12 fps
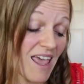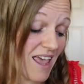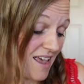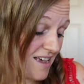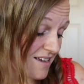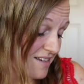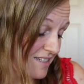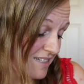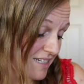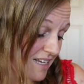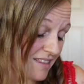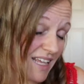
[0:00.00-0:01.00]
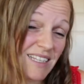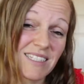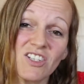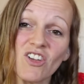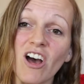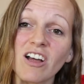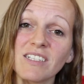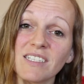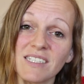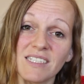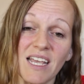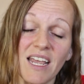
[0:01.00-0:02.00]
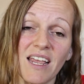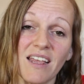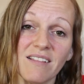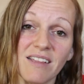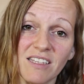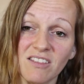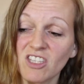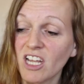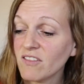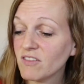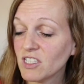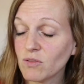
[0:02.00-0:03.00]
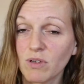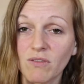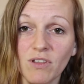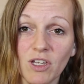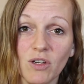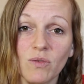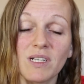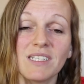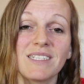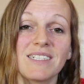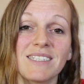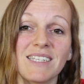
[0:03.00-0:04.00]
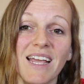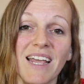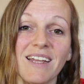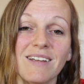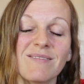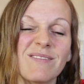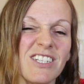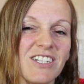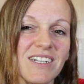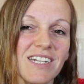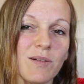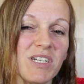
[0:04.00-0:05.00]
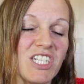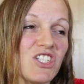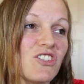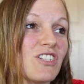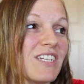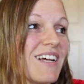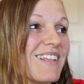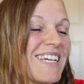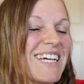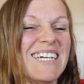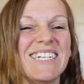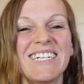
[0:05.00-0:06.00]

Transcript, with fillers: And that's not to say, like, none of this review is to say, you're going to hear my children yelling